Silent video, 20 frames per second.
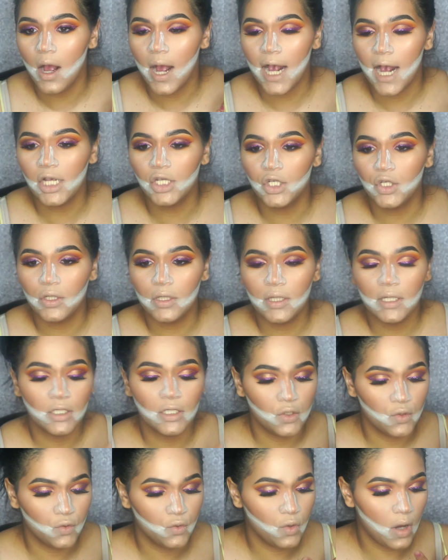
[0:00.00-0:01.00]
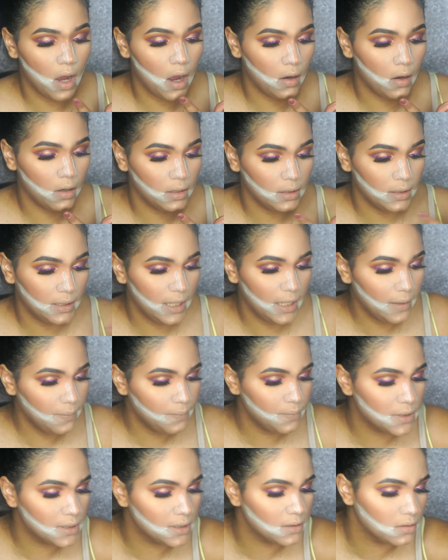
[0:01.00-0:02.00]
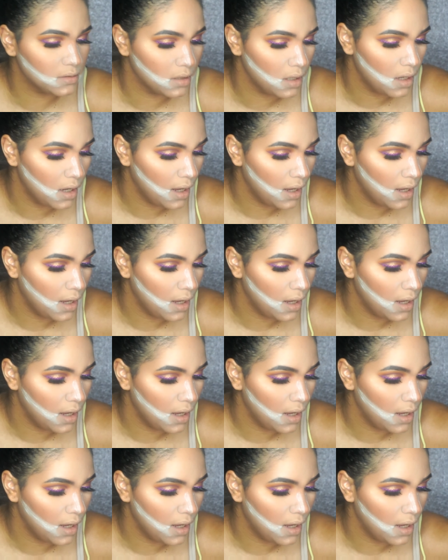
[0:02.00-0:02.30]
actually do our lips.